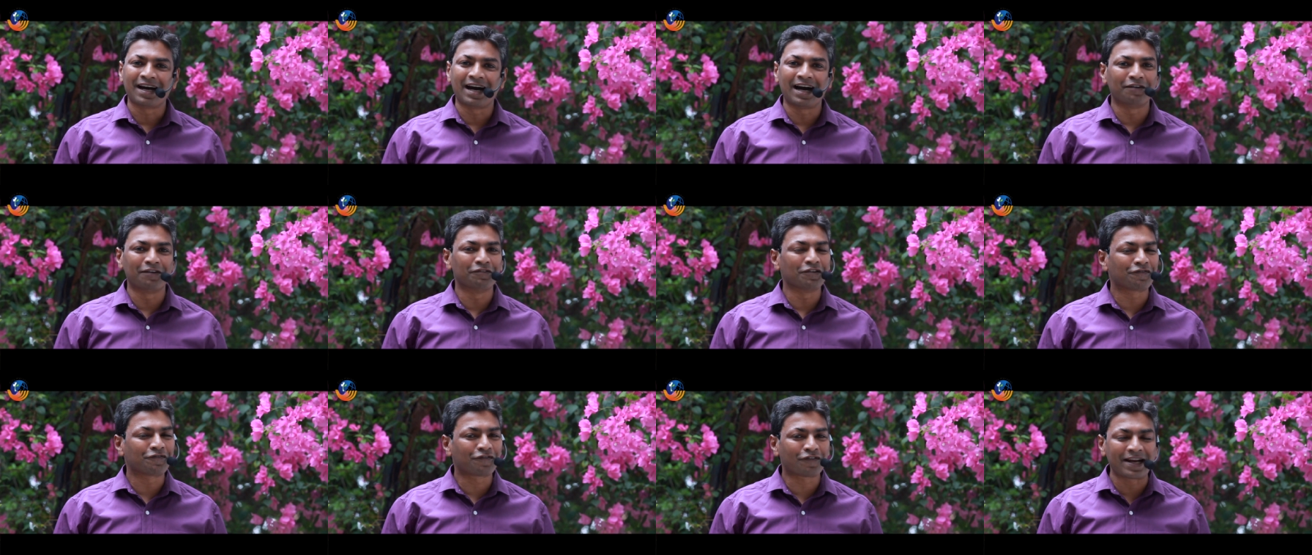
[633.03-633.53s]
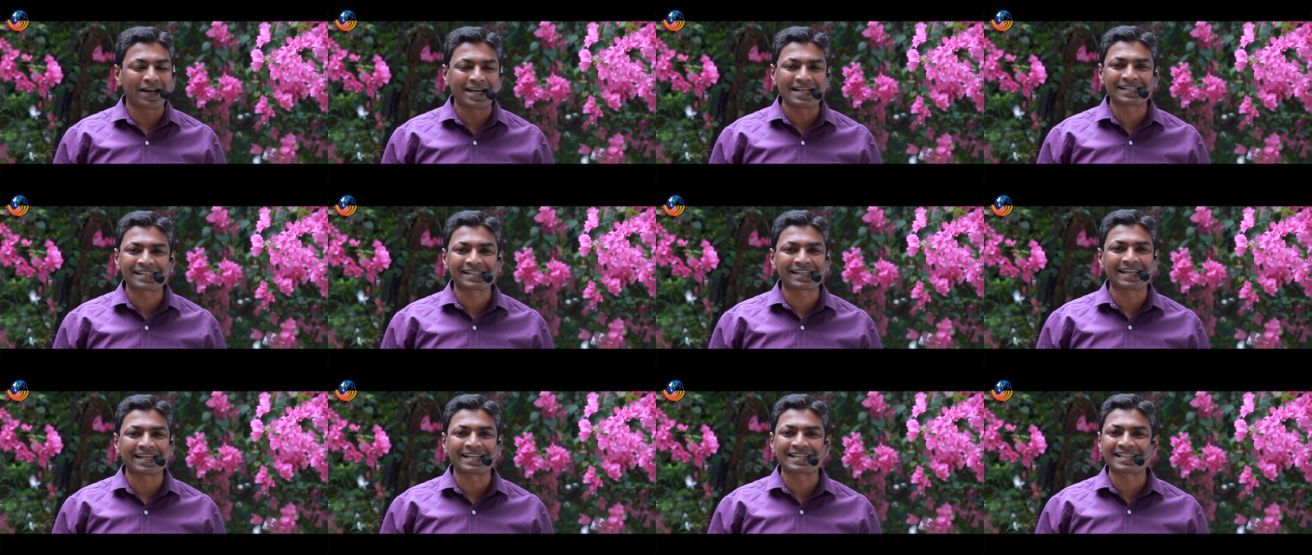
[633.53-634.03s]
Our
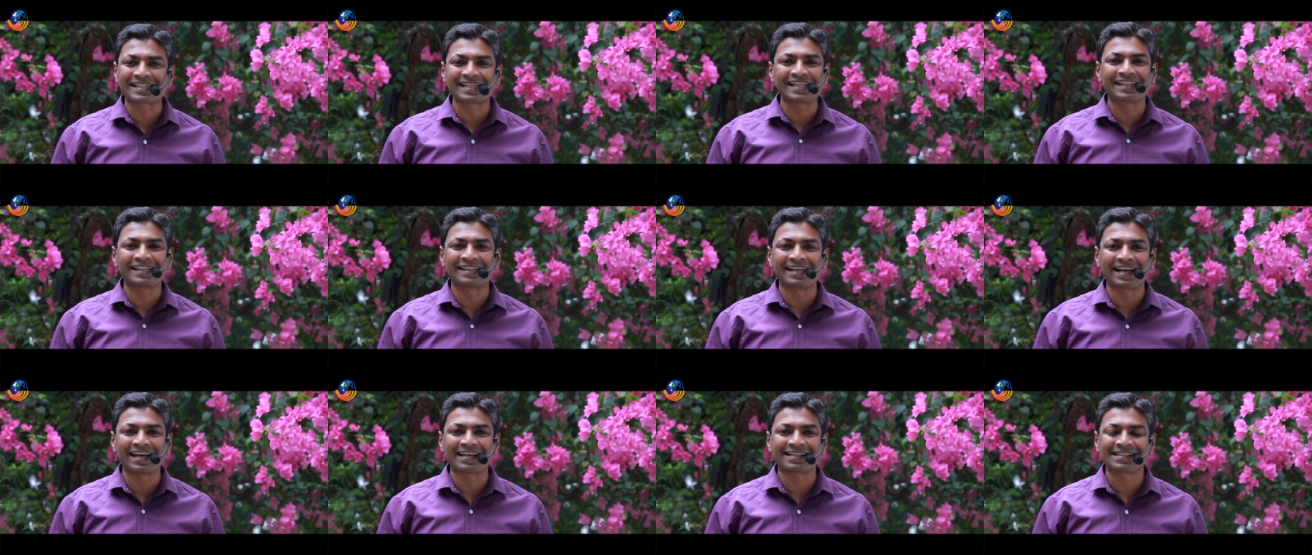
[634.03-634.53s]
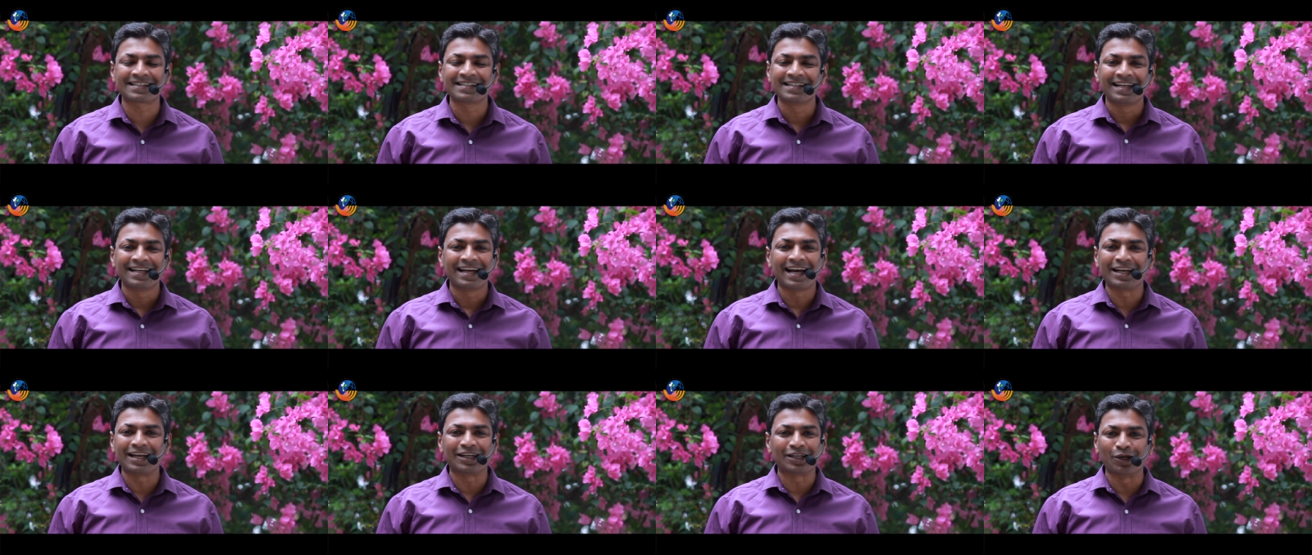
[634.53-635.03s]
friends can see that
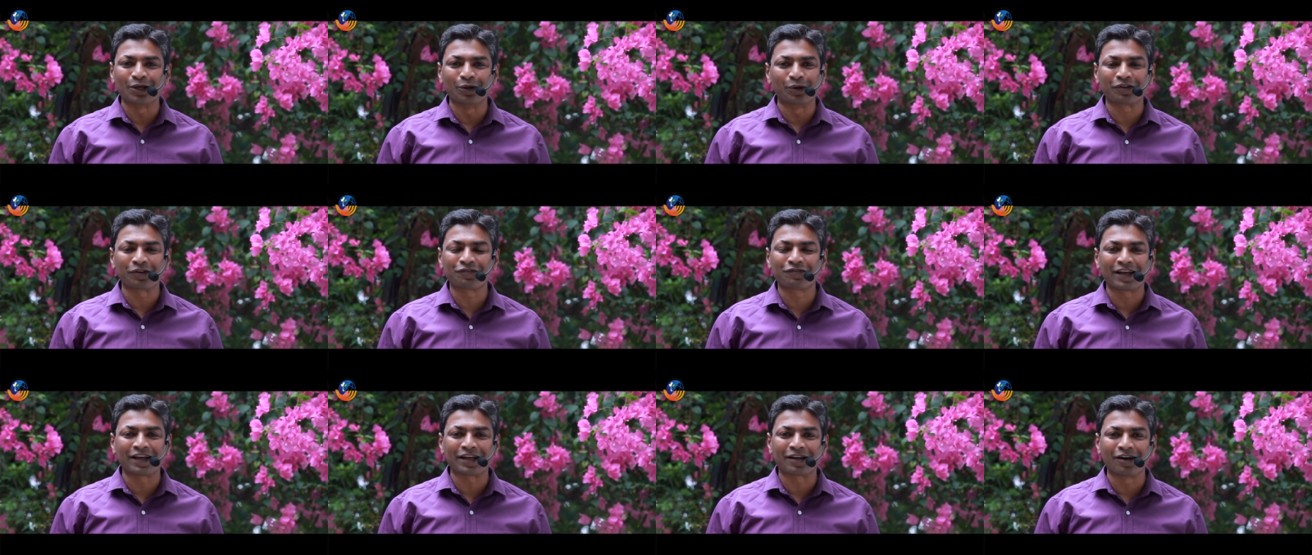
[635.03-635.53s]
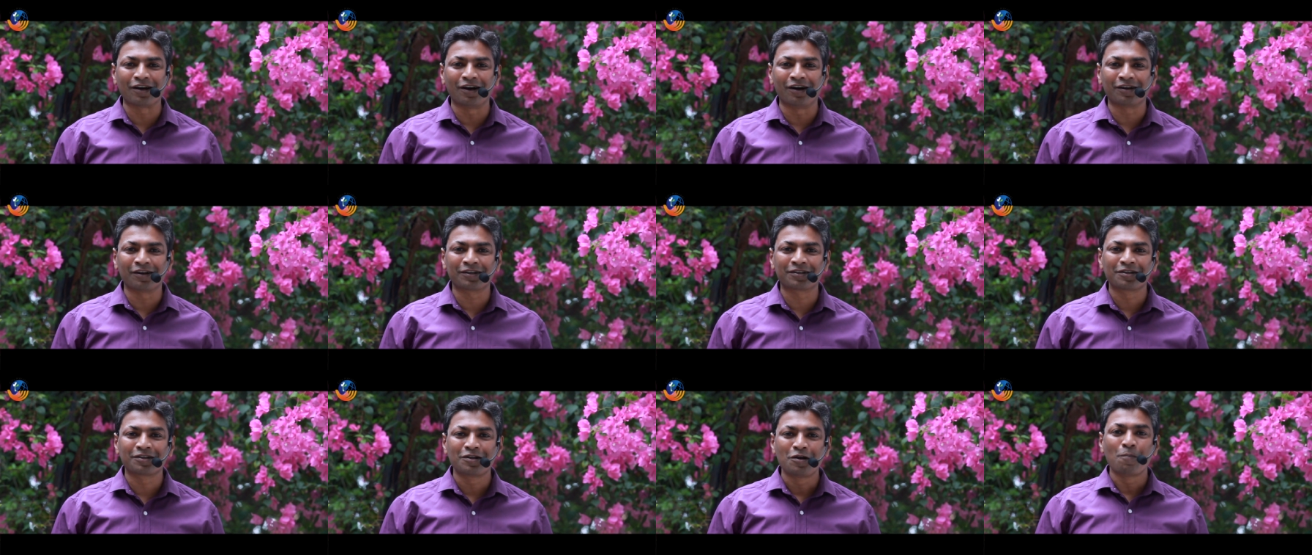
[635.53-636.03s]
and glorify
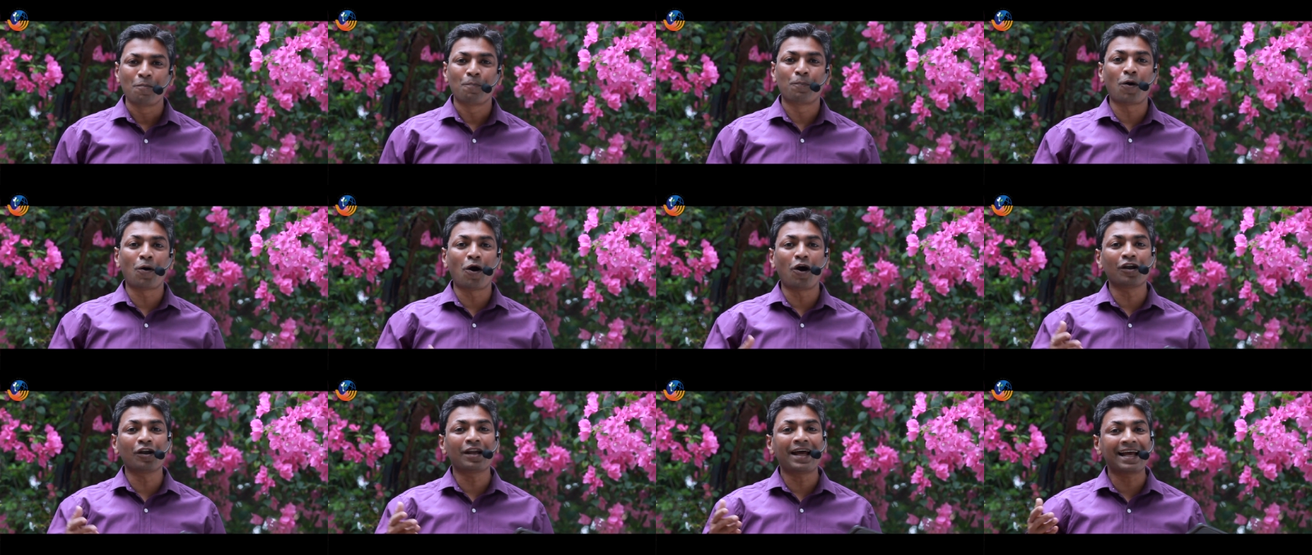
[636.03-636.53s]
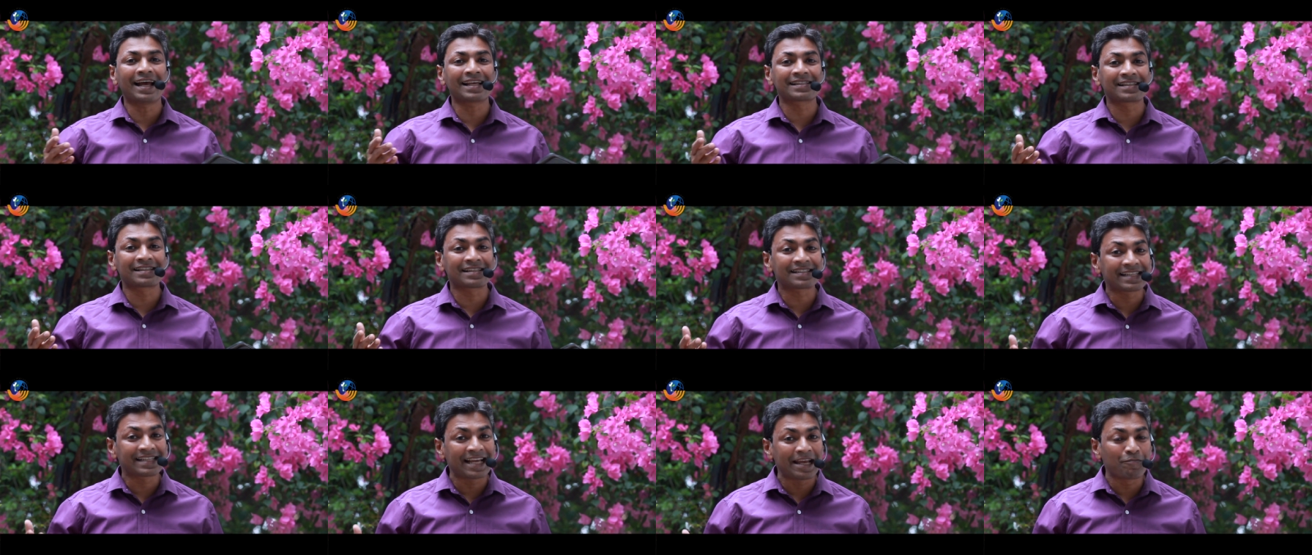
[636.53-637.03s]
God. Paul has
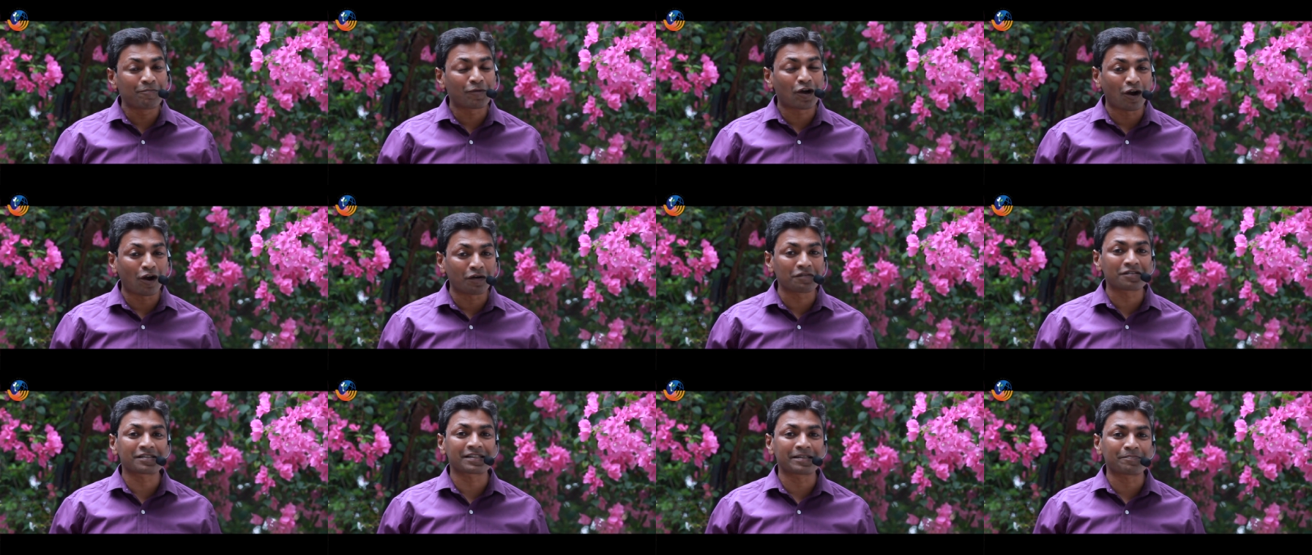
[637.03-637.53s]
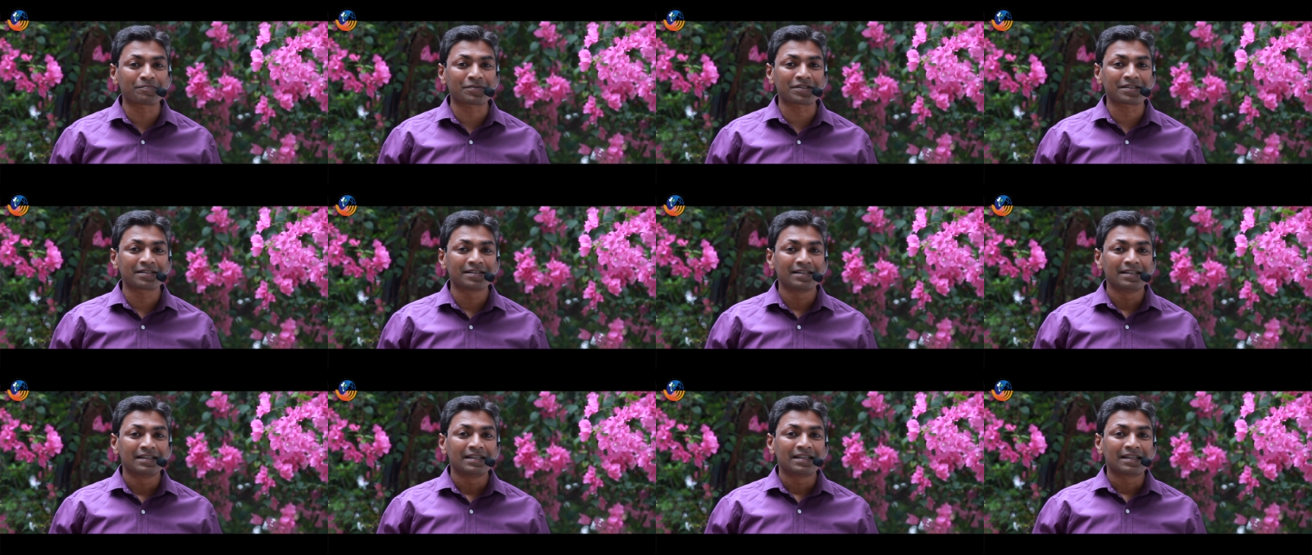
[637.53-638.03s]
the same concept.
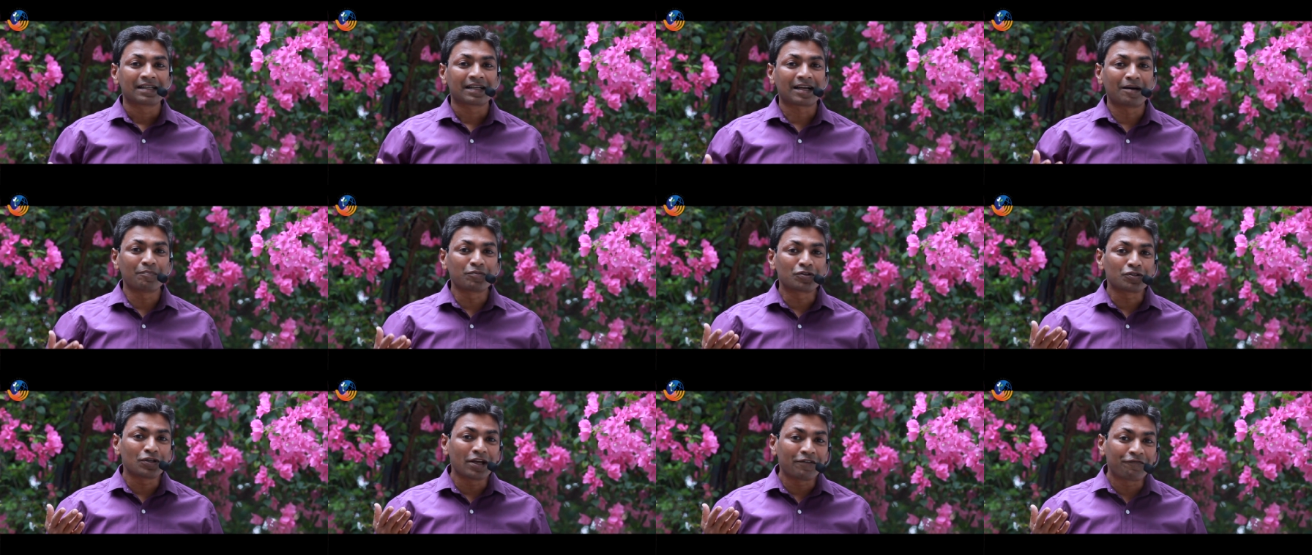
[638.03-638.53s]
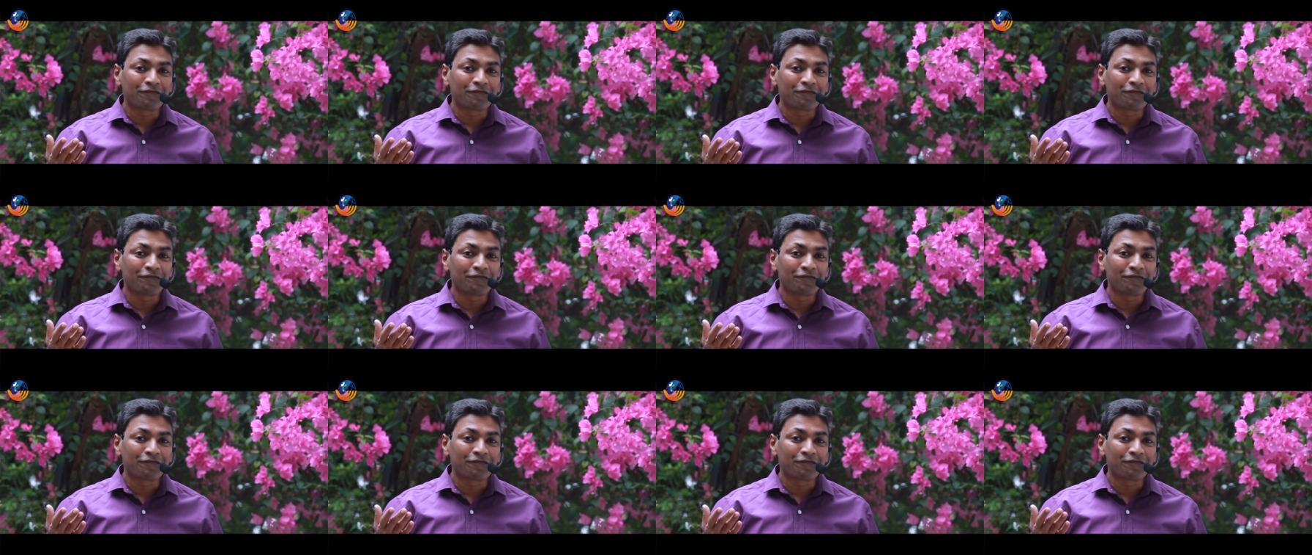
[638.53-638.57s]
Come to